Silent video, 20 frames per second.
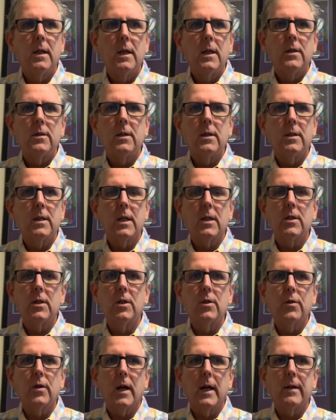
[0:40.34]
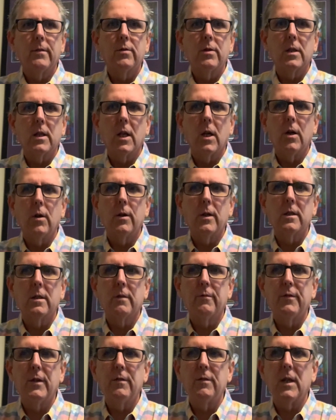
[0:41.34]
She says she drives slow. It's a
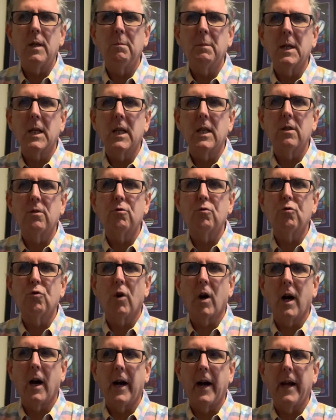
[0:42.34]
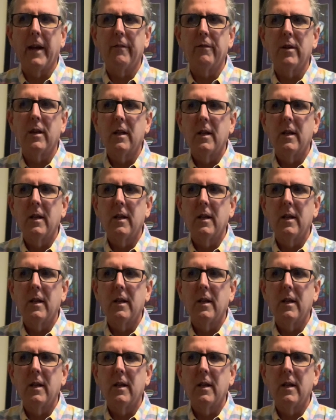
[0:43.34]
50 minute drive